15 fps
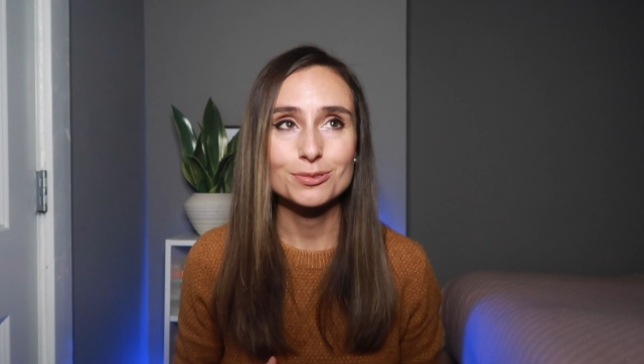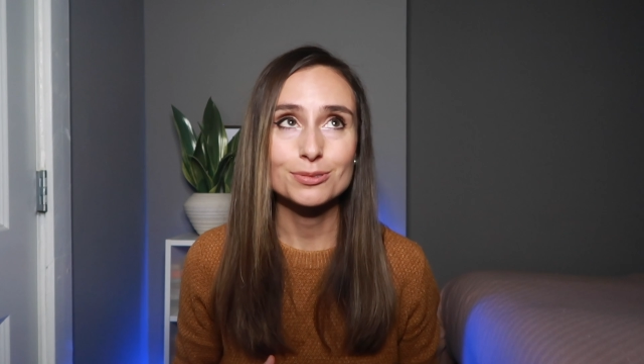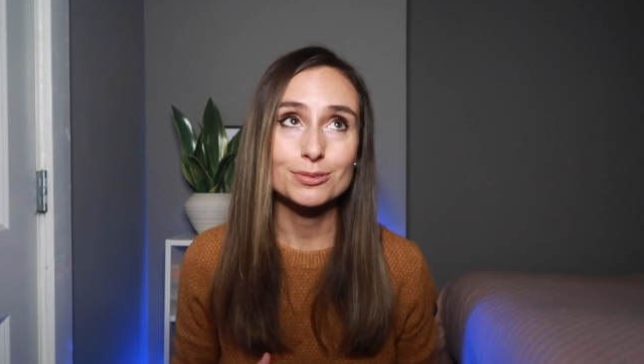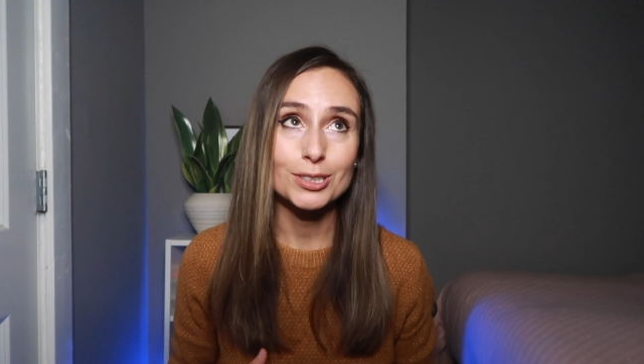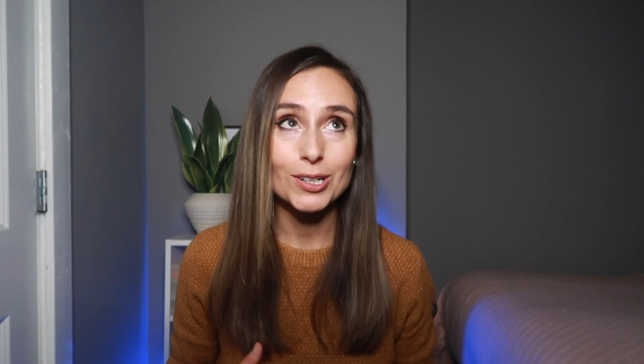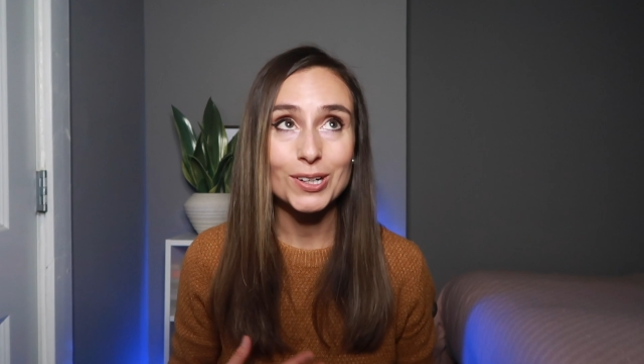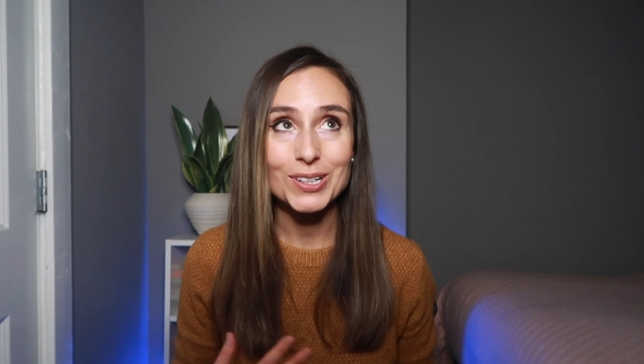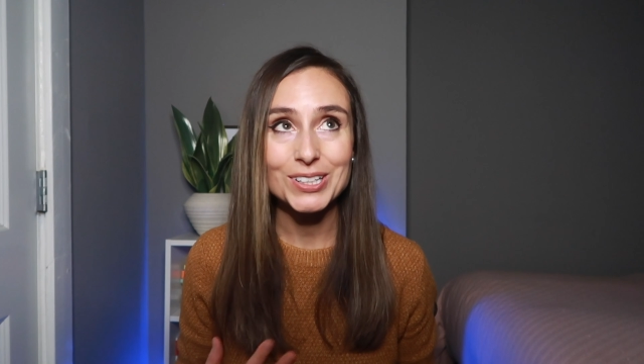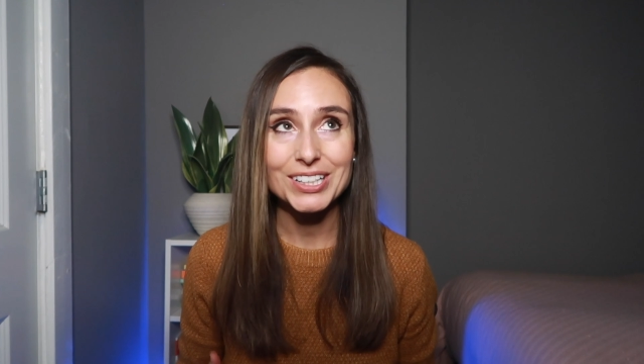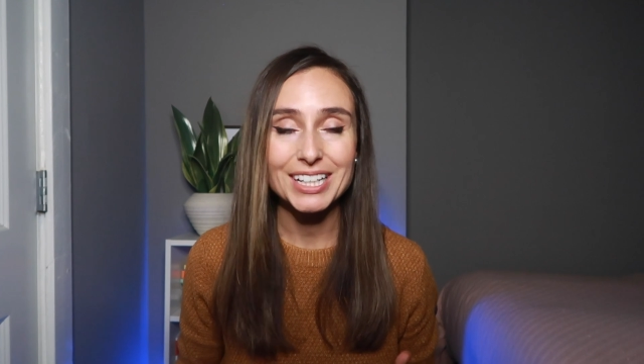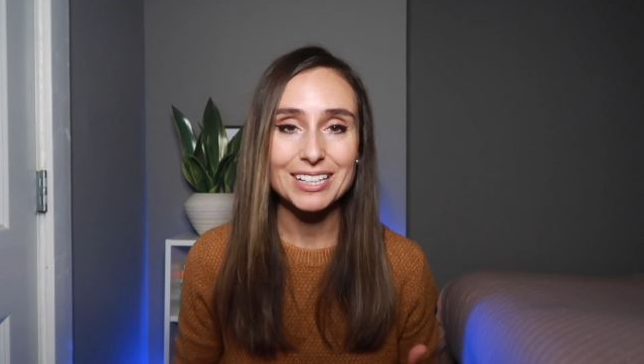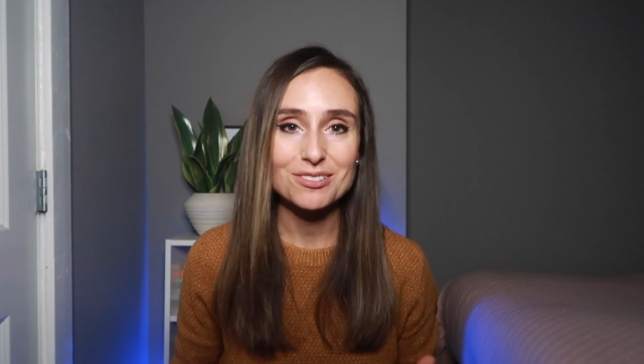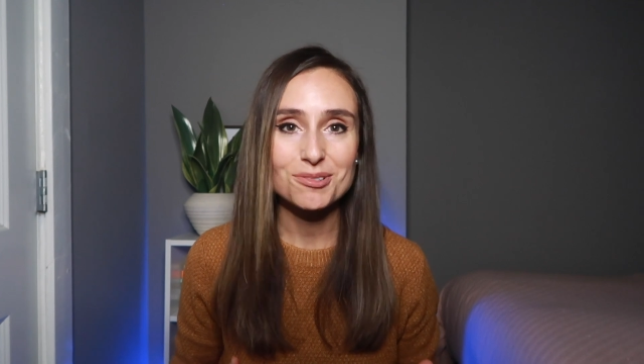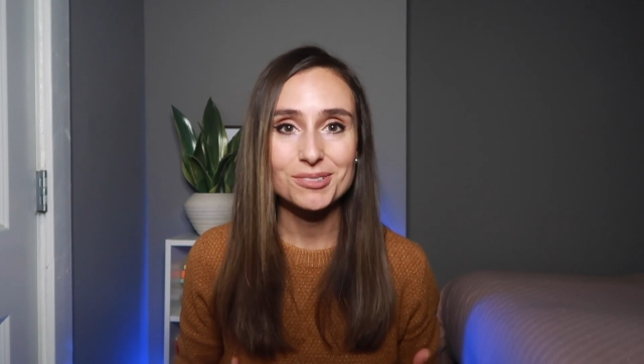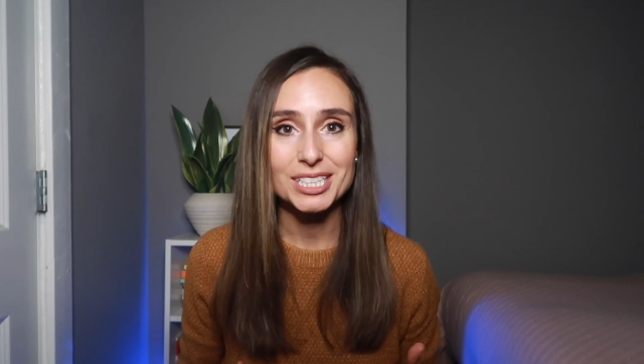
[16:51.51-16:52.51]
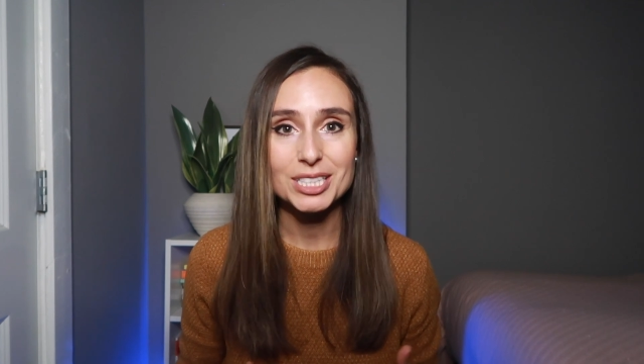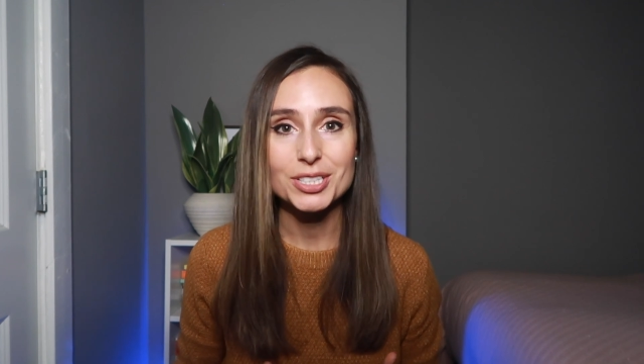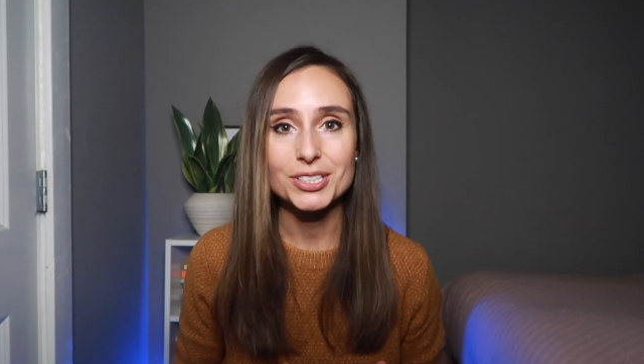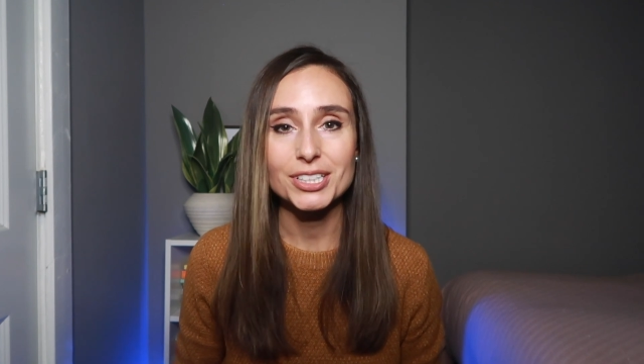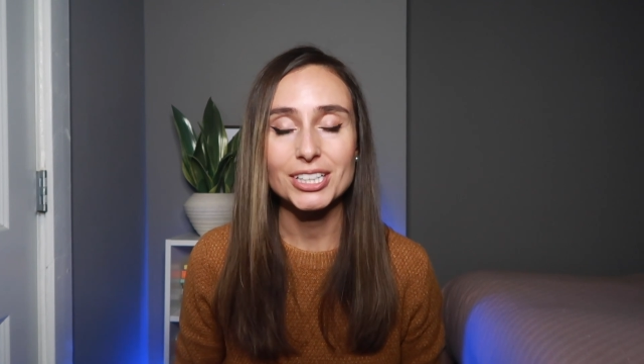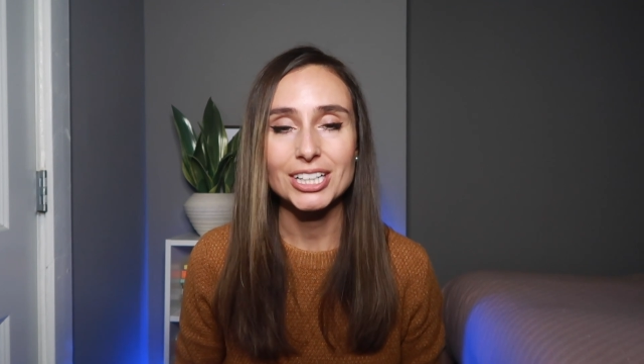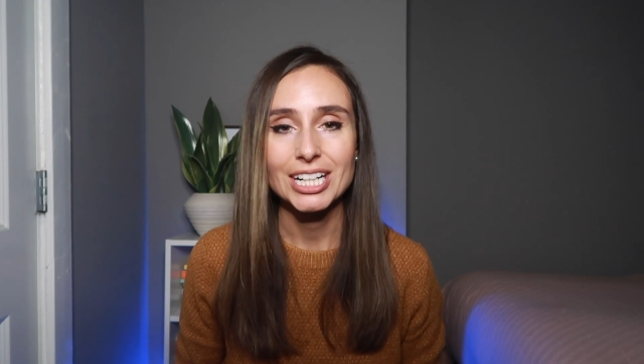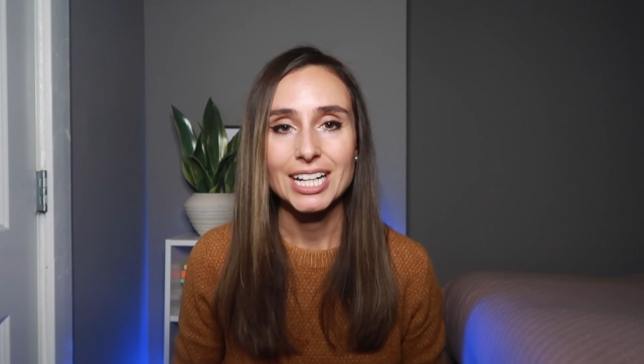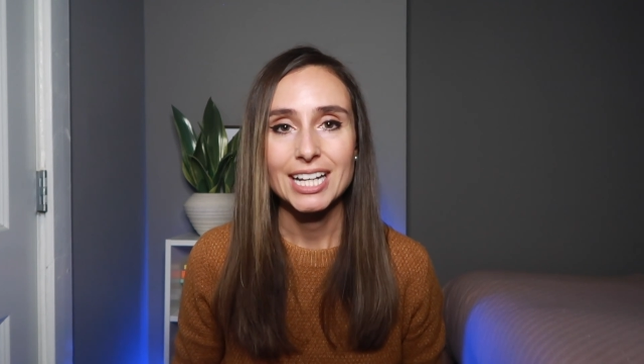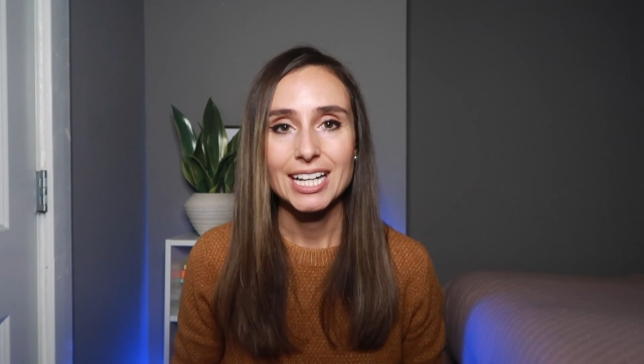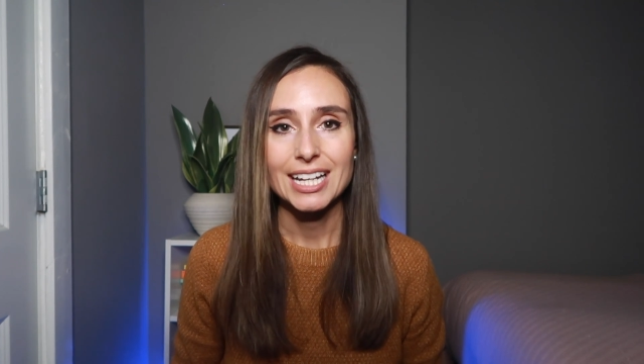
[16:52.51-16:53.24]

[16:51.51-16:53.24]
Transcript: fall and winter.